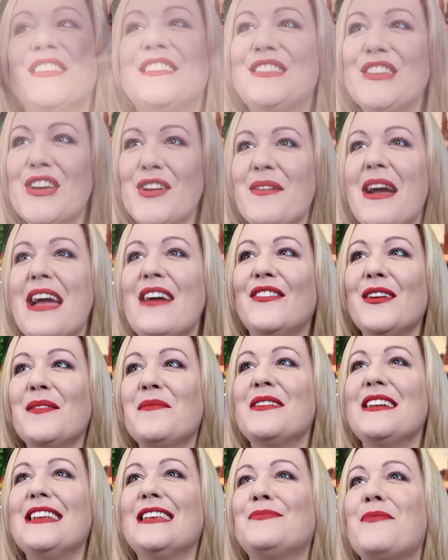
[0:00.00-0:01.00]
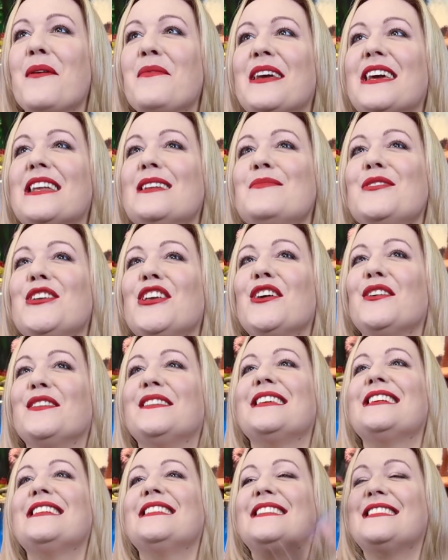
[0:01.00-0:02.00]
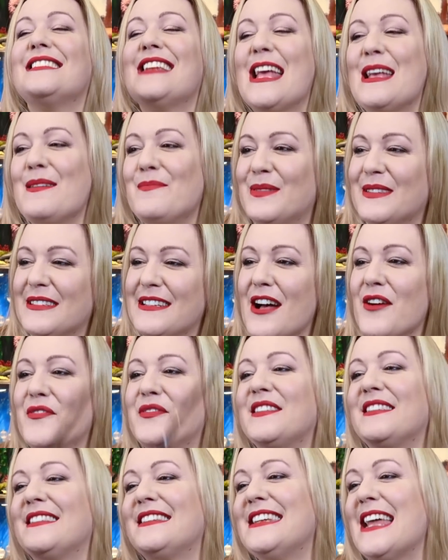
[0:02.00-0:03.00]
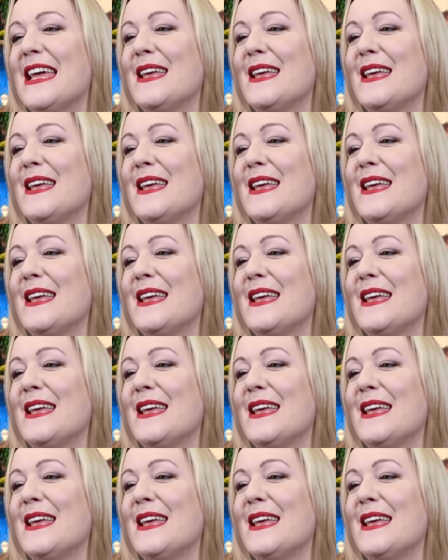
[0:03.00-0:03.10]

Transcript: So everybody's probably going to be using Snape Snuff.